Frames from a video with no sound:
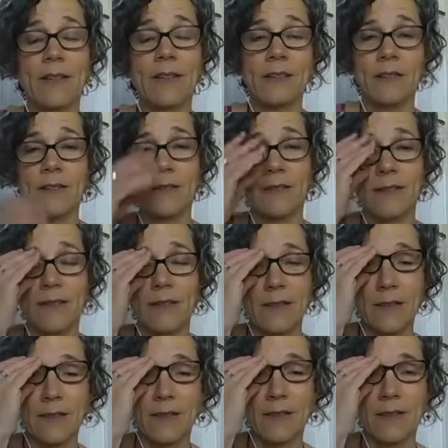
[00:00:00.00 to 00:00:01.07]

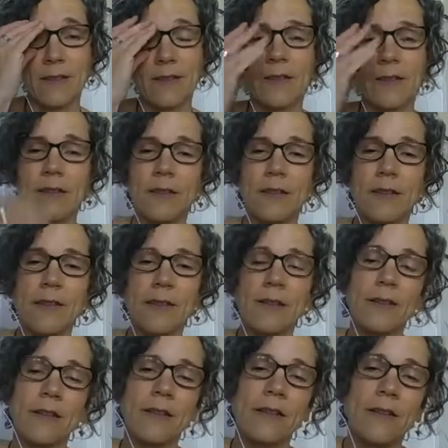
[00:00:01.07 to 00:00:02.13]

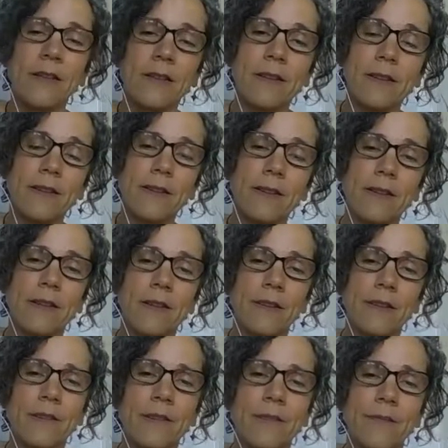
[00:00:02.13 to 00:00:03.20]

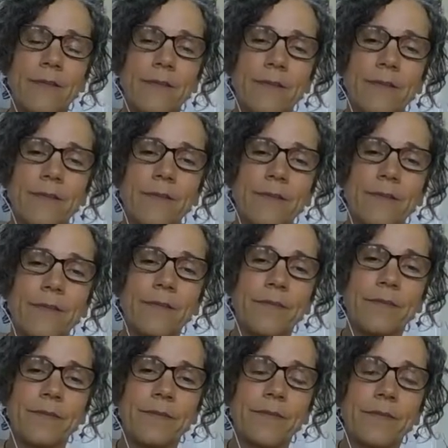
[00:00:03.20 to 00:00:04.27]

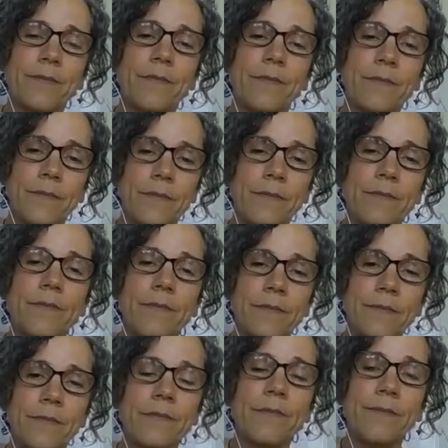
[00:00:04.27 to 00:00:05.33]

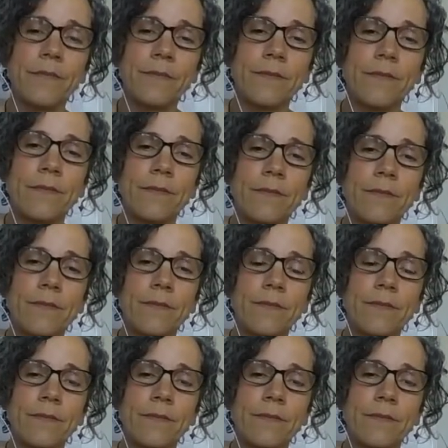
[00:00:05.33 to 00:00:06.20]
(not speaking)